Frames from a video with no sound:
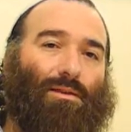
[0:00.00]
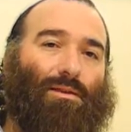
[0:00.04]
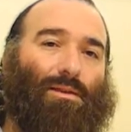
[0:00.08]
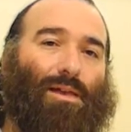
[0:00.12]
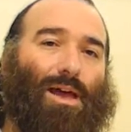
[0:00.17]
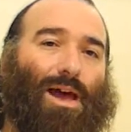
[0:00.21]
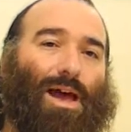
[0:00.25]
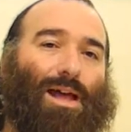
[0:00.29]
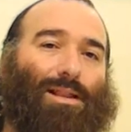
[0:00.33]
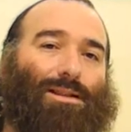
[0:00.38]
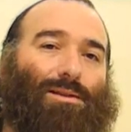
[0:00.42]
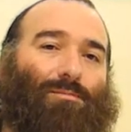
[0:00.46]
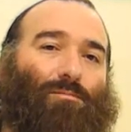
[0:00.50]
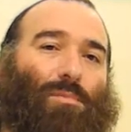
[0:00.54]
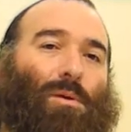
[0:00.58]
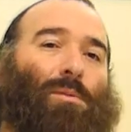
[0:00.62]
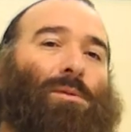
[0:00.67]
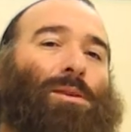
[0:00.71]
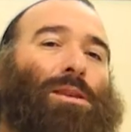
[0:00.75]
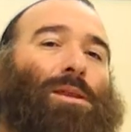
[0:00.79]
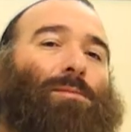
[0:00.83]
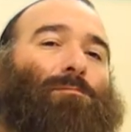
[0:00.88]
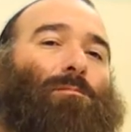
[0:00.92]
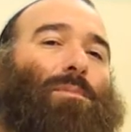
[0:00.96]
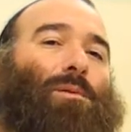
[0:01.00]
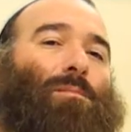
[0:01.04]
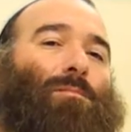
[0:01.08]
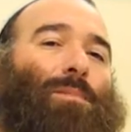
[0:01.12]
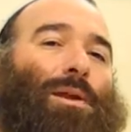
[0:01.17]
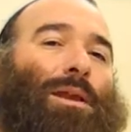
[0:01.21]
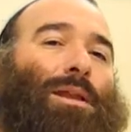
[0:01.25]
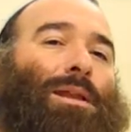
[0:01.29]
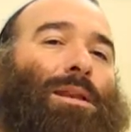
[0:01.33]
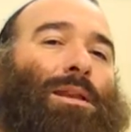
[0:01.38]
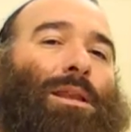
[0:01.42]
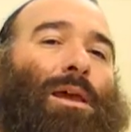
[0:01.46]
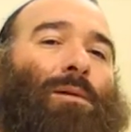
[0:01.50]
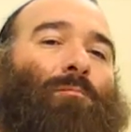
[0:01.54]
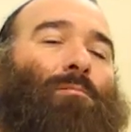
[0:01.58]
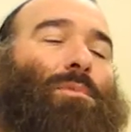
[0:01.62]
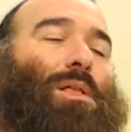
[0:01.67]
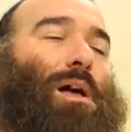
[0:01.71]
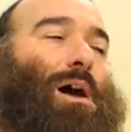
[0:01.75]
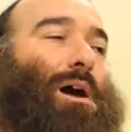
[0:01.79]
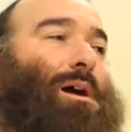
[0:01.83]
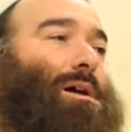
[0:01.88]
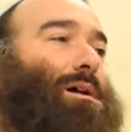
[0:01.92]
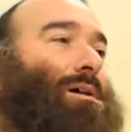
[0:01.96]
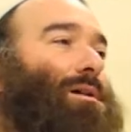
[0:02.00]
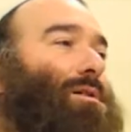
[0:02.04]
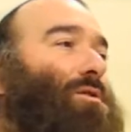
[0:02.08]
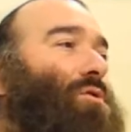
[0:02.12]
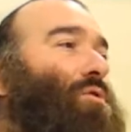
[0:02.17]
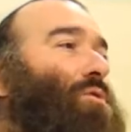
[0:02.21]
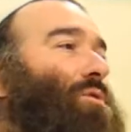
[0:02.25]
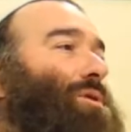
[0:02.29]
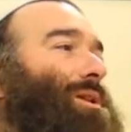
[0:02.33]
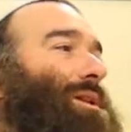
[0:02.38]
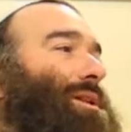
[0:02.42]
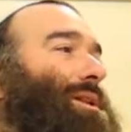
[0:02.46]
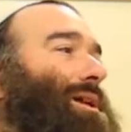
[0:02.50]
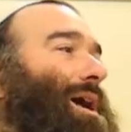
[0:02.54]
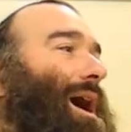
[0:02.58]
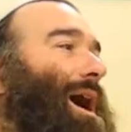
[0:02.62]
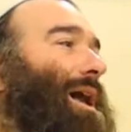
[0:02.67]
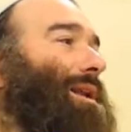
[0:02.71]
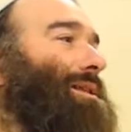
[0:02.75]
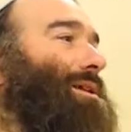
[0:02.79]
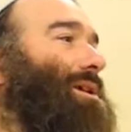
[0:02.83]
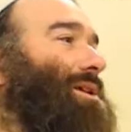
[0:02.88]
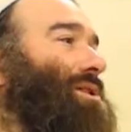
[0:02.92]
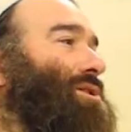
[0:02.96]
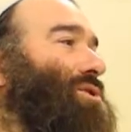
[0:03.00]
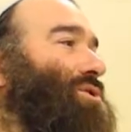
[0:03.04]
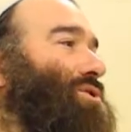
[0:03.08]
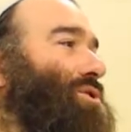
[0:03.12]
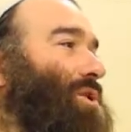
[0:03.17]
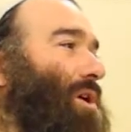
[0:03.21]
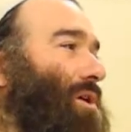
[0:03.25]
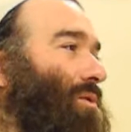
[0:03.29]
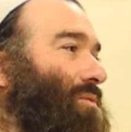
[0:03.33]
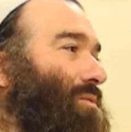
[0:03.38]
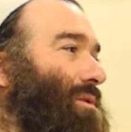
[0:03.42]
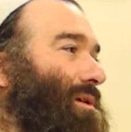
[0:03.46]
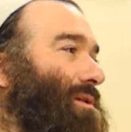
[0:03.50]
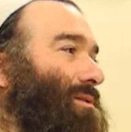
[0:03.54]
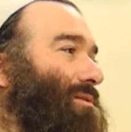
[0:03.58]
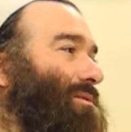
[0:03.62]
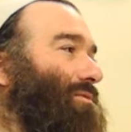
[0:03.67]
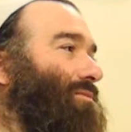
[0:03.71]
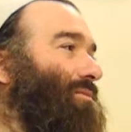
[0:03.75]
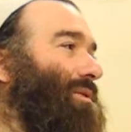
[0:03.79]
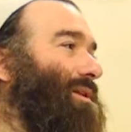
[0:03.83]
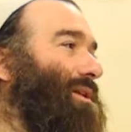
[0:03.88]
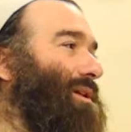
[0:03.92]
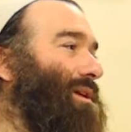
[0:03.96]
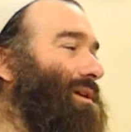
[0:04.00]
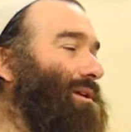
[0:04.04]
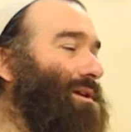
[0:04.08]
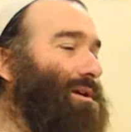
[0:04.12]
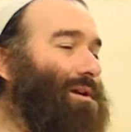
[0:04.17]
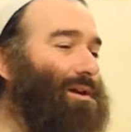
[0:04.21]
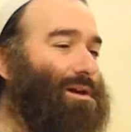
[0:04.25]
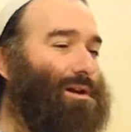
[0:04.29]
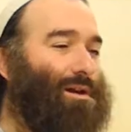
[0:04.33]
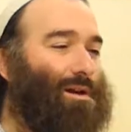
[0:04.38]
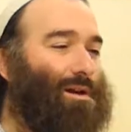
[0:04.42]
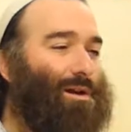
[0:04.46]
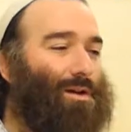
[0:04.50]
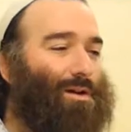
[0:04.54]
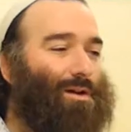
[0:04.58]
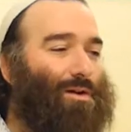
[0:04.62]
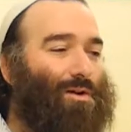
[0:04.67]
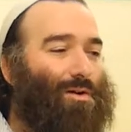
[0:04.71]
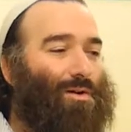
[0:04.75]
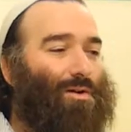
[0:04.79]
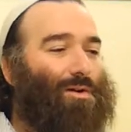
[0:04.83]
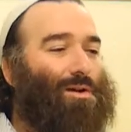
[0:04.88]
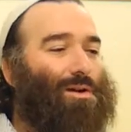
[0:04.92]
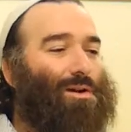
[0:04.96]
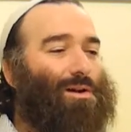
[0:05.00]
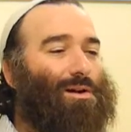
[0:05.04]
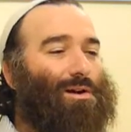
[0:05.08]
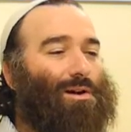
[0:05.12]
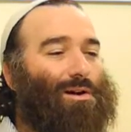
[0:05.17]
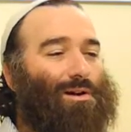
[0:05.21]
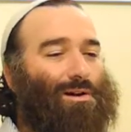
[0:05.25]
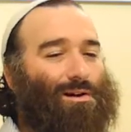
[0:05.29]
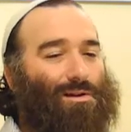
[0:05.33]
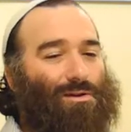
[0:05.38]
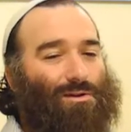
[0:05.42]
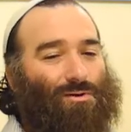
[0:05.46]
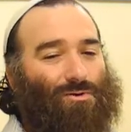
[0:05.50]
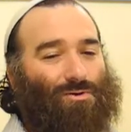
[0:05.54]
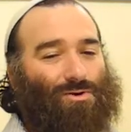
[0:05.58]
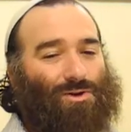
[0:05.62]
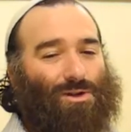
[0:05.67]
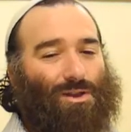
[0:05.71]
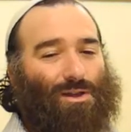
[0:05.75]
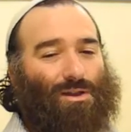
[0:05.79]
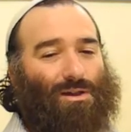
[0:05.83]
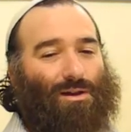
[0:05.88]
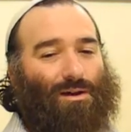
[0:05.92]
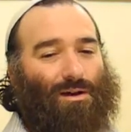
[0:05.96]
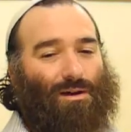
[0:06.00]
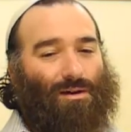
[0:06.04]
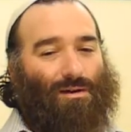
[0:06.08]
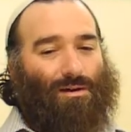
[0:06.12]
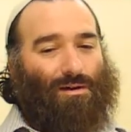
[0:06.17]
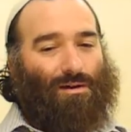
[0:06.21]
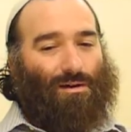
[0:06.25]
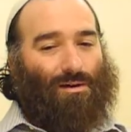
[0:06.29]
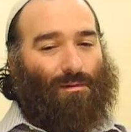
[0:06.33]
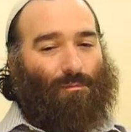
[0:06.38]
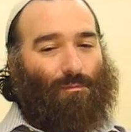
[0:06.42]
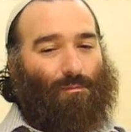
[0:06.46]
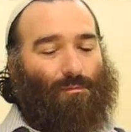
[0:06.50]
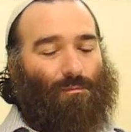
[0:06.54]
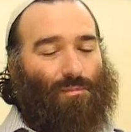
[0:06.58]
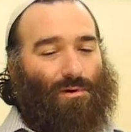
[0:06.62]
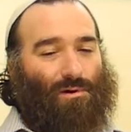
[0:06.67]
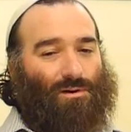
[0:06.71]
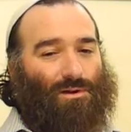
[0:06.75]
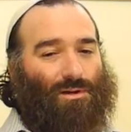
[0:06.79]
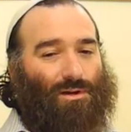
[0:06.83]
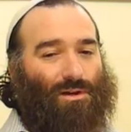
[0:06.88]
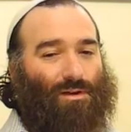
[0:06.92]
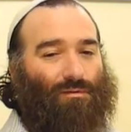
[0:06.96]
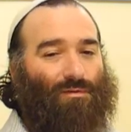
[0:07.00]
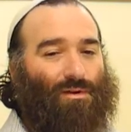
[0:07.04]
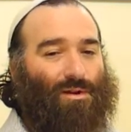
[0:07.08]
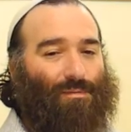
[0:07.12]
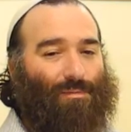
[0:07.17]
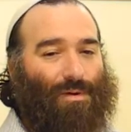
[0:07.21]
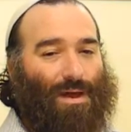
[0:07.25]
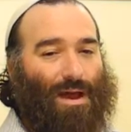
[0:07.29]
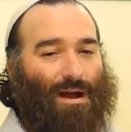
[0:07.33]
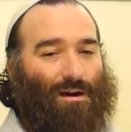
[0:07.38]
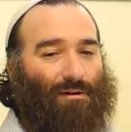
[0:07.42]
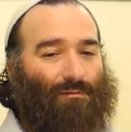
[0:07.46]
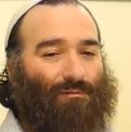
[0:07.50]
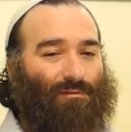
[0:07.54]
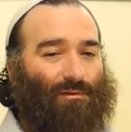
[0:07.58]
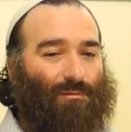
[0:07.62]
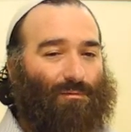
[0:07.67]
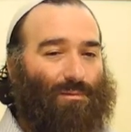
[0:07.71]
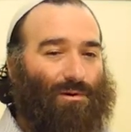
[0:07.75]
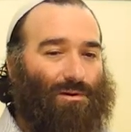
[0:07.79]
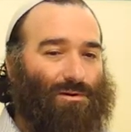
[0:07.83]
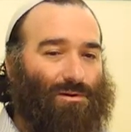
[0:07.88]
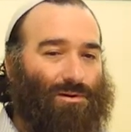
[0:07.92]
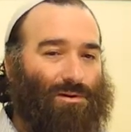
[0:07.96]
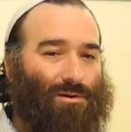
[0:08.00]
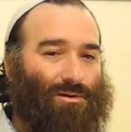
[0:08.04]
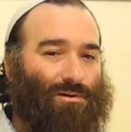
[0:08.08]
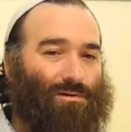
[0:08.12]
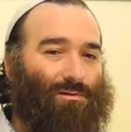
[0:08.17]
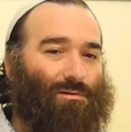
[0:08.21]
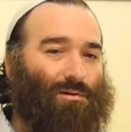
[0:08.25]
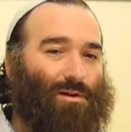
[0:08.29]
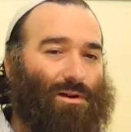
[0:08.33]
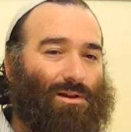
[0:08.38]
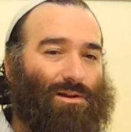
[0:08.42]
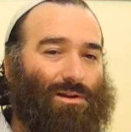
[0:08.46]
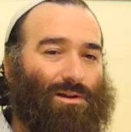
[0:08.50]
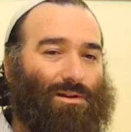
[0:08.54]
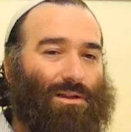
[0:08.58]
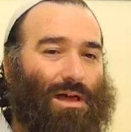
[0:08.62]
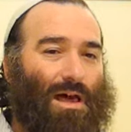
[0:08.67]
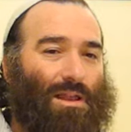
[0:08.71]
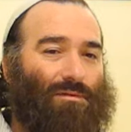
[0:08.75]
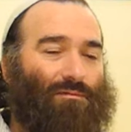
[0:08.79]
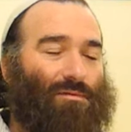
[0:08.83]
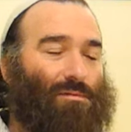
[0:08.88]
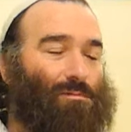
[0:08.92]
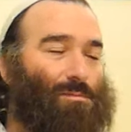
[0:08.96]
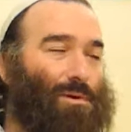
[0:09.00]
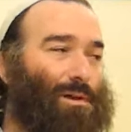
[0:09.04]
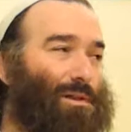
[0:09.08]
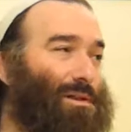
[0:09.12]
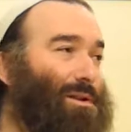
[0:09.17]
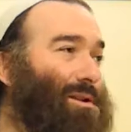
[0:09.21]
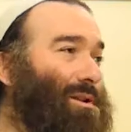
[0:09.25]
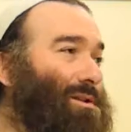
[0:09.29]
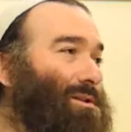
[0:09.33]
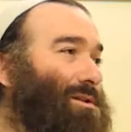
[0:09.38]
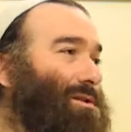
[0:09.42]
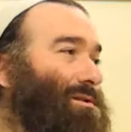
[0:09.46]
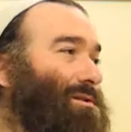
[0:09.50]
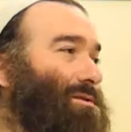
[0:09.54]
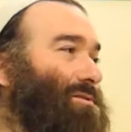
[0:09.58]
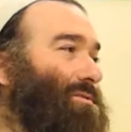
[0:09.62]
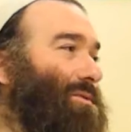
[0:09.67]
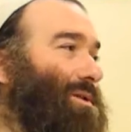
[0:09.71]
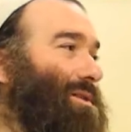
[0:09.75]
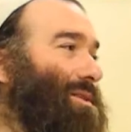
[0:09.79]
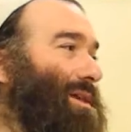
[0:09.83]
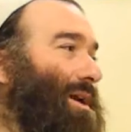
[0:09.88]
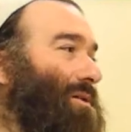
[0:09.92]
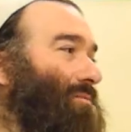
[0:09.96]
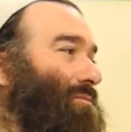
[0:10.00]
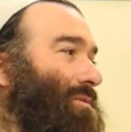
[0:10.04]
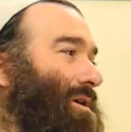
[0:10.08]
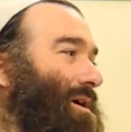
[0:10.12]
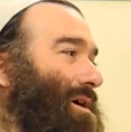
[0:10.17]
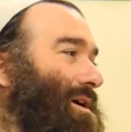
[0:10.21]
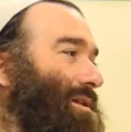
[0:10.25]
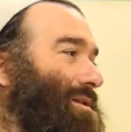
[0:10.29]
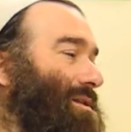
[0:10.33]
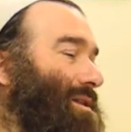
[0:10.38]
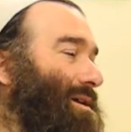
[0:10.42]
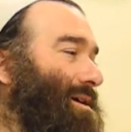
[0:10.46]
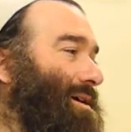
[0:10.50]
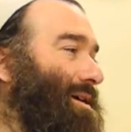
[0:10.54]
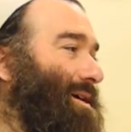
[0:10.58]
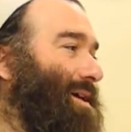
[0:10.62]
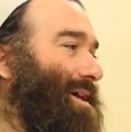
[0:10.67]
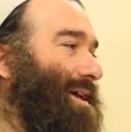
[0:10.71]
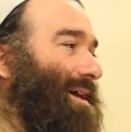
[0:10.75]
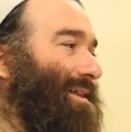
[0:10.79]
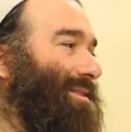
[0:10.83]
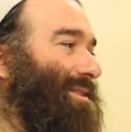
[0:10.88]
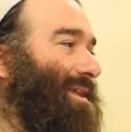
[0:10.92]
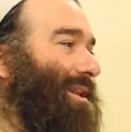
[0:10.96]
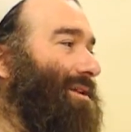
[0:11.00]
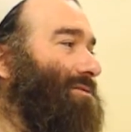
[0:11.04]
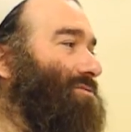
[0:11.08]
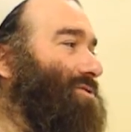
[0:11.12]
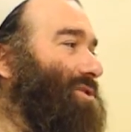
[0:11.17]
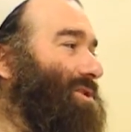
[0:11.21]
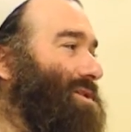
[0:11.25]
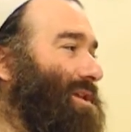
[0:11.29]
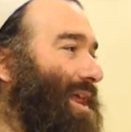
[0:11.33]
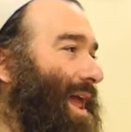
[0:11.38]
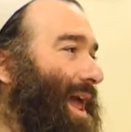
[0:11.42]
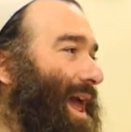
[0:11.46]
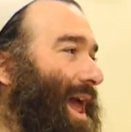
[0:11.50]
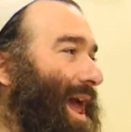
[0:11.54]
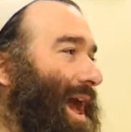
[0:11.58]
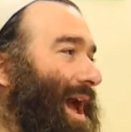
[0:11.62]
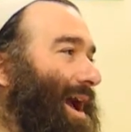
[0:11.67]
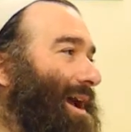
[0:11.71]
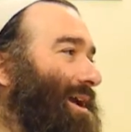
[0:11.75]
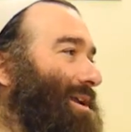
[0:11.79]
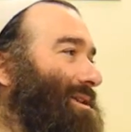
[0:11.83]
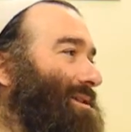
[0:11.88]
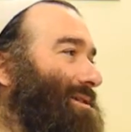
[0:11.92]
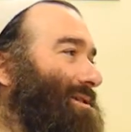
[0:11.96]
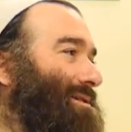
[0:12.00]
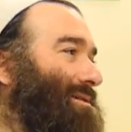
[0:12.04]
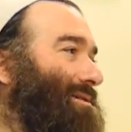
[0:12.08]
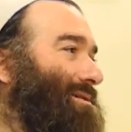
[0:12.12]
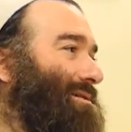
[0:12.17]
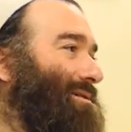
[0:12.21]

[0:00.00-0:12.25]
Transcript: that b'mi nimlach, who did God consult with when he, usually a person, even a powerful person who has a lot of ability to do what they want, they don't just act.